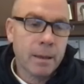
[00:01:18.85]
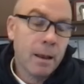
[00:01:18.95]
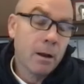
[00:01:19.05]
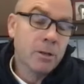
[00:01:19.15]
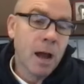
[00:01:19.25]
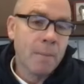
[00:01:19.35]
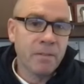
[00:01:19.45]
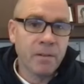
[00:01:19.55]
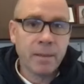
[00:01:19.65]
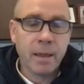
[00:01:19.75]
And then on top
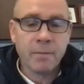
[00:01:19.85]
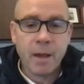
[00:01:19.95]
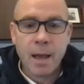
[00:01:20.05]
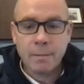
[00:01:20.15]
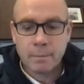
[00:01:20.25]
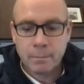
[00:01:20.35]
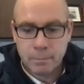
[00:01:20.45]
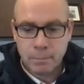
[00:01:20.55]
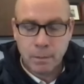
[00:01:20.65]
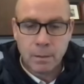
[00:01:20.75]
of it, they've got
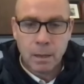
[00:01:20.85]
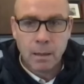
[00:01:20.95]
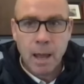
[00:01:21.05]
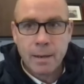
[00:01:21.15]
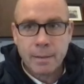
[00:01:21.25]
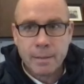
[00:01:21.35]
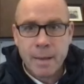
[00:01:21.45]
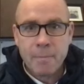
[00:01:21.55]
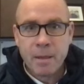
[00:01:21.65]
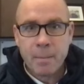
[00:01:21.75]
a lot of
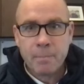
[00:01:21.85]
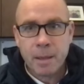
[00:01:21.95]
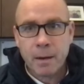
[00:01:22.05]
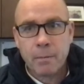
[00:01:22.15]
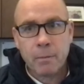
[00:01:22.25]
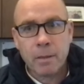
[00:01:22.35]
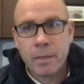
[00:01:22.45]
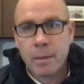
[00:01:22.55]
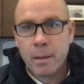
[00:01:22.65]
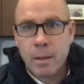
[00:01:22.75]
depth up there with,
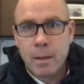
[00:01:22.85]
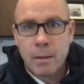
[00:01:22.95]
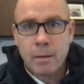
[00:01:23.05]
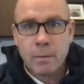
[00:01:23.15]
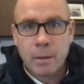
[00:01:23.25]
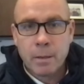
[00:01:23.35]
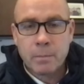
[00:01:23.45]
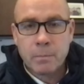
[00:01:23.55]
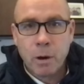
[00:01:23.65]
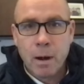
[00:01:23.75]
they
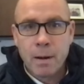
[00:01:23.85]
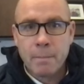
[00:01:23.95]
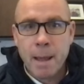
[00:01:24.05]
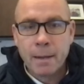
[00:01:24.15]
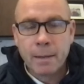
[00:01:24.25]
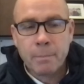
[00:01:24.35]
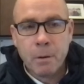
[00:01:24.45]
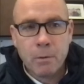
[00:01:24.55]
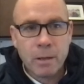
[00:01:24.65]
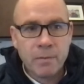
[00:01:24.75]
brought in Matt
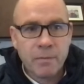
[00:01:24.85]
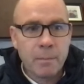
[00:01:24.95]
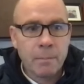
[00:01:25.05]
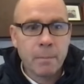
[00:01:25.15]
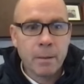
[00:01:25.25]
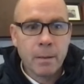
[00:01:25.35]
Capone from